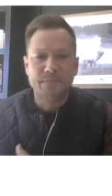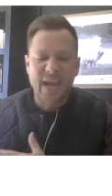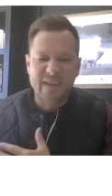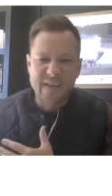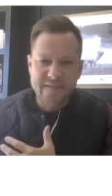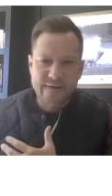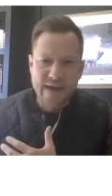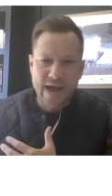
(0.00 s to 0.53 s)

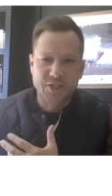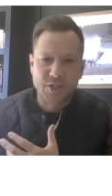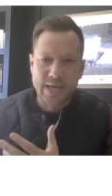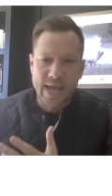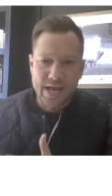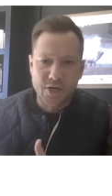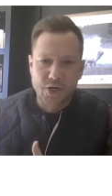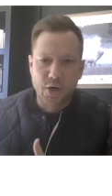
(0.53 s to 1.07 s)
and they've
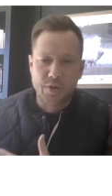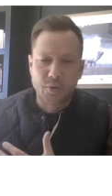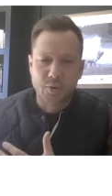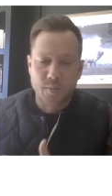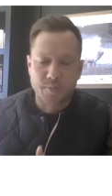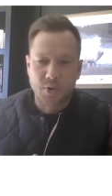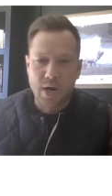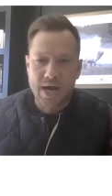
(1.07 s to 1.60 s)
actually had to go
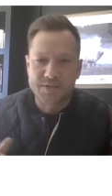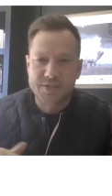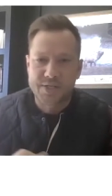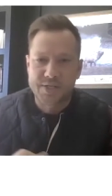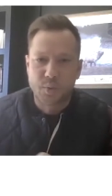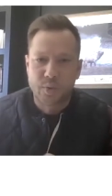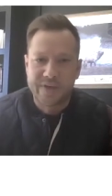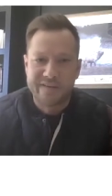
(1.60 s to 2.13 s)
through a
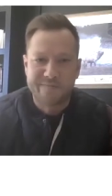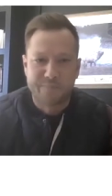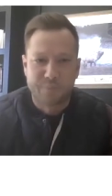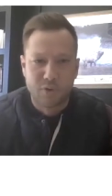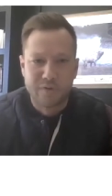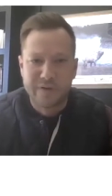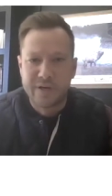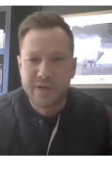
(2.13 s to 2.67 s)
process where they've
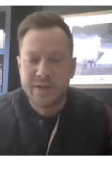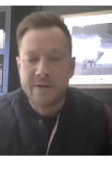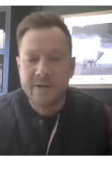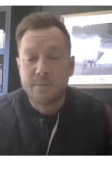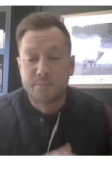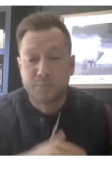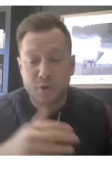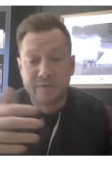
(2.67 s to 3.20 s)

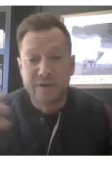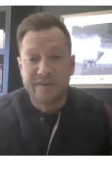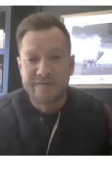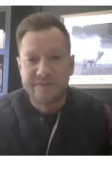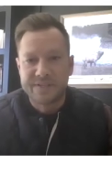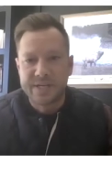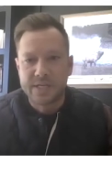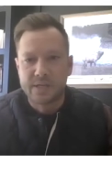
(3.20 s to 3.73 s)
proven a
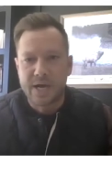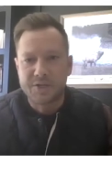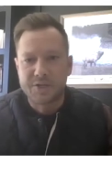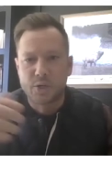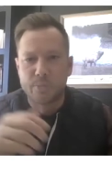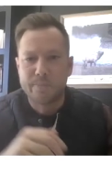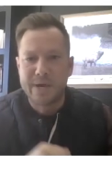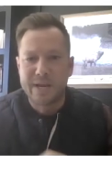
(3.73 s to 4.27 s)

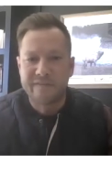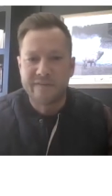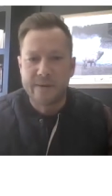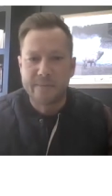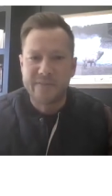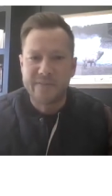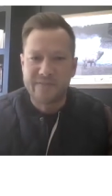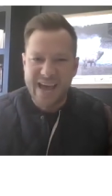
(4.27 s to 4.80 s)
physiological
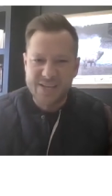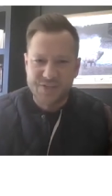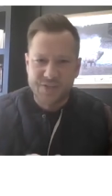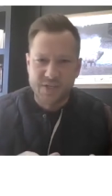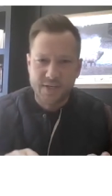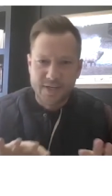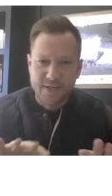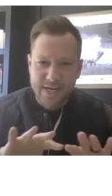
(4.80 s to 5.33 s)
benefit. But
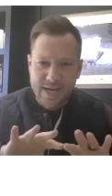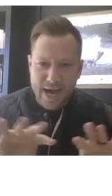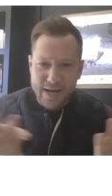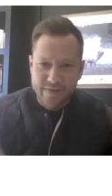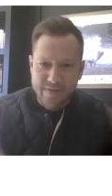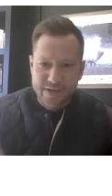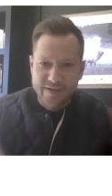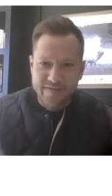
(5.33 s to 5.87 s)
that's kind
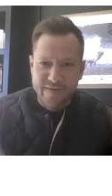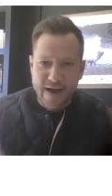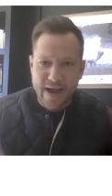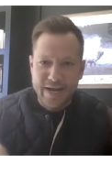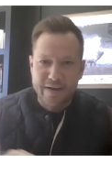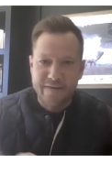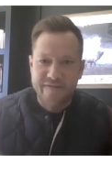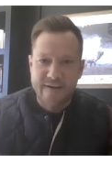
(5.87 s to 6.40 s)
of the
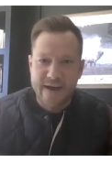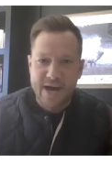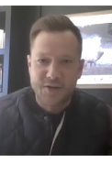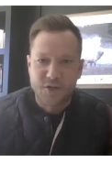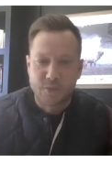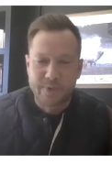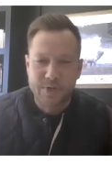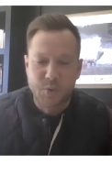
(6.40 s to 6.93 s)
dividing
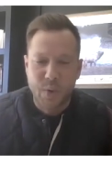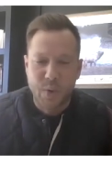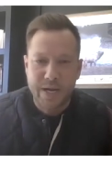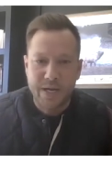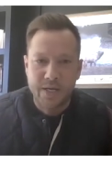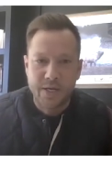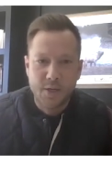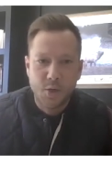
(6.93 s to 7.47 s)
factor
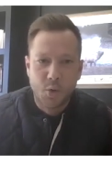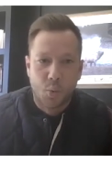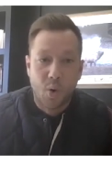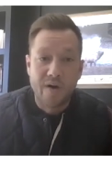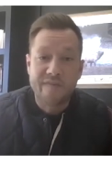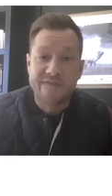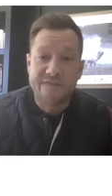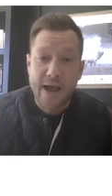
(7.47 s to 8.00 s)
between
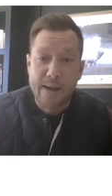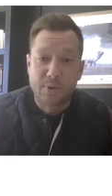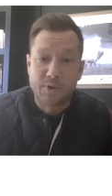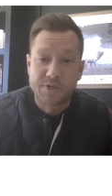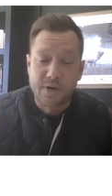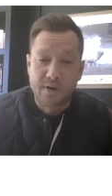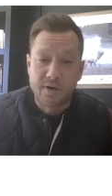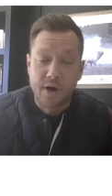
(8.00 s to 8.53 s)
what
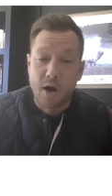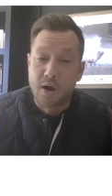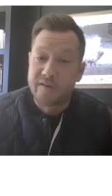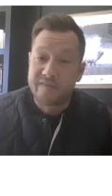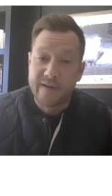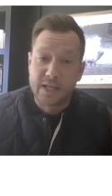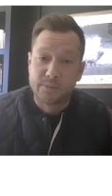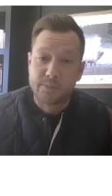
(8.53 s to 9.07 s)
fibers are
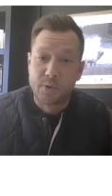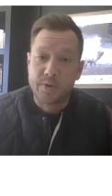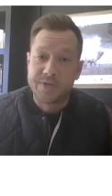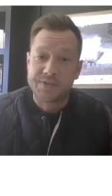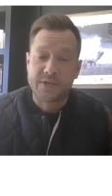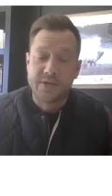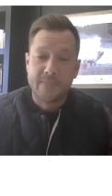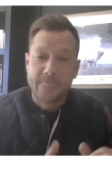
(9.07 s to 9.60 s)
available.
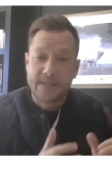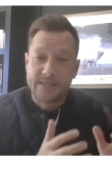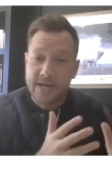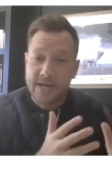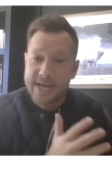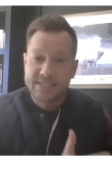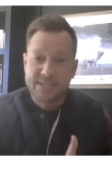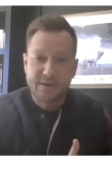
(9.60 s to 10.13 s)
Is
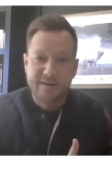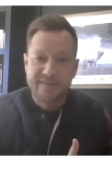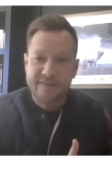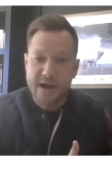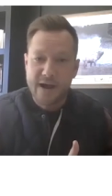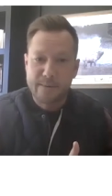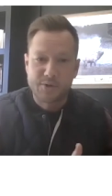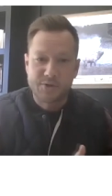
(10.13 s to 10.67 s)
dietary
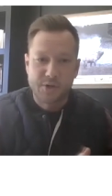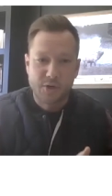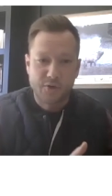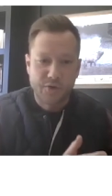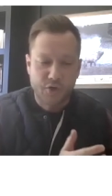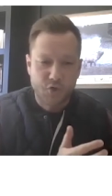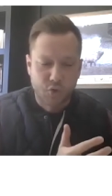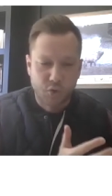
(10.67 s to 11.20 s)
fibers are
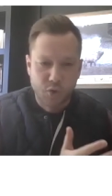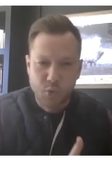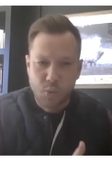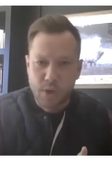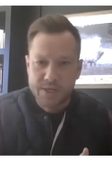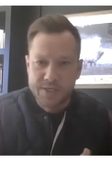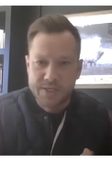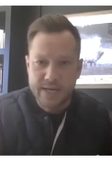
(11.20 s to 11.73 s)
the true
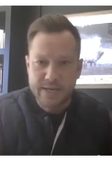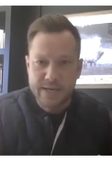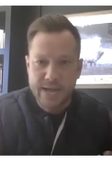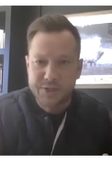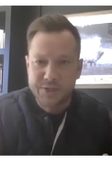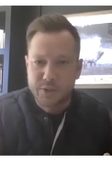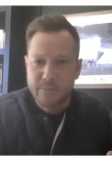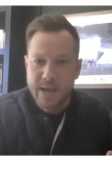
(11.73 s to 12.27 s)
ones that
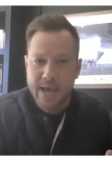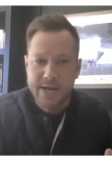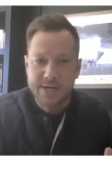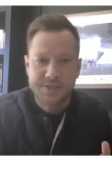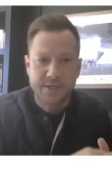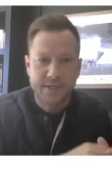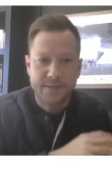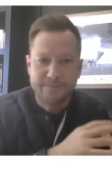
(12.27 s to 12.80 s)
nature
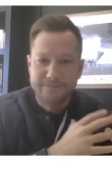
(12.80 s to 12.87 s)
makes,